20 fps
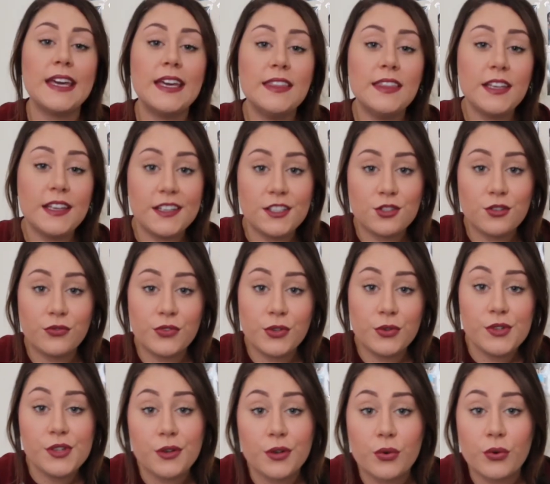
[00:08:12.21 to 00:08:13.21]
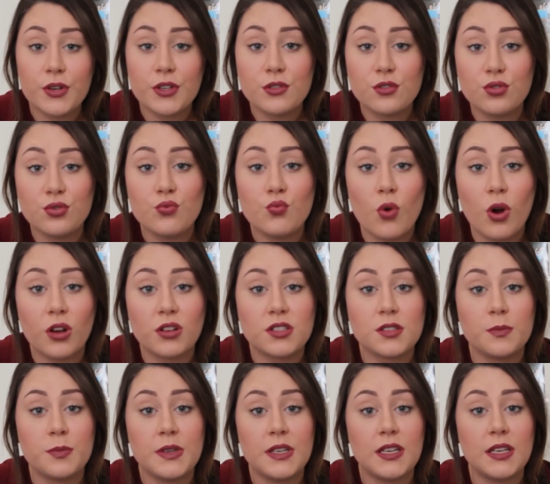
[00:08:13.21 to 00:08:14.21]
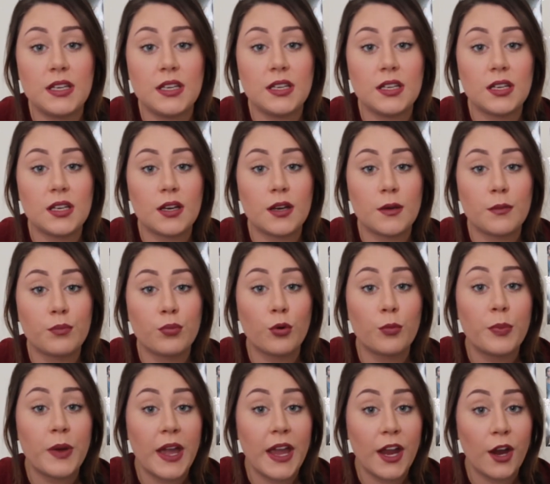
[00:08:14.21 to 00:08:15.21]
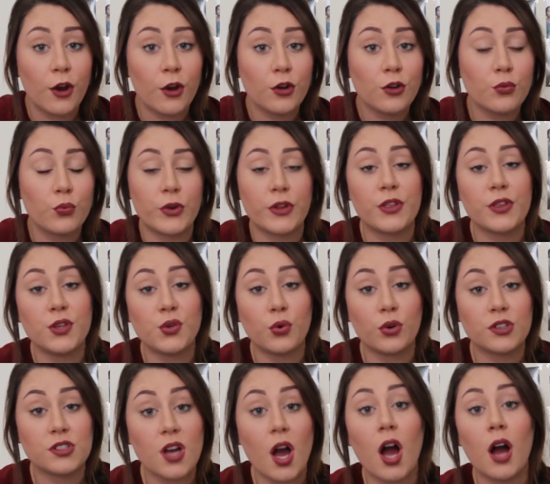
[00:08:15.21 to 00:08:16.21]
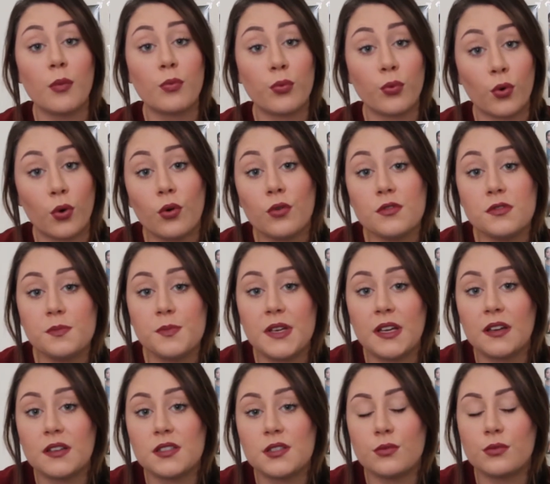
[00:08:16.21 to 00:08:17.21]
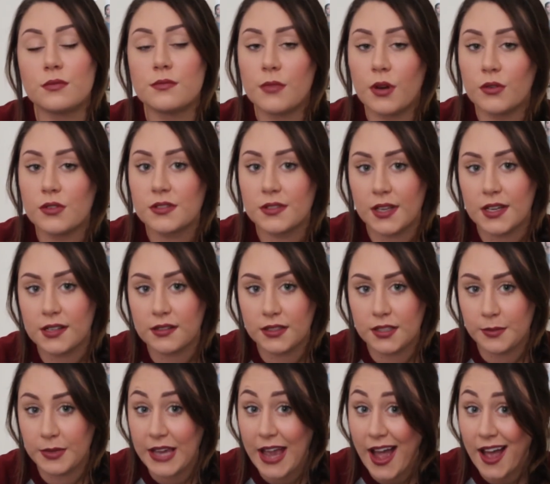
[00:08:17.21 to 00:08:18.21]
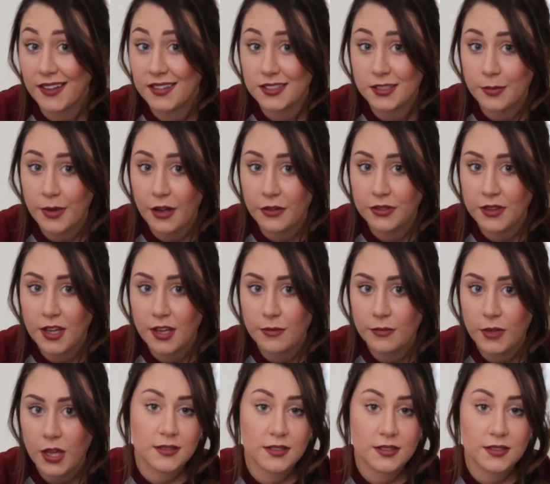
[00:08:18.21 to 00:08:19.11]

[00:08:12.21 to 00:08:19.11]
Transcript: In the interview, you're going to want to be prepared with your top roles because you will most likely be asked about them.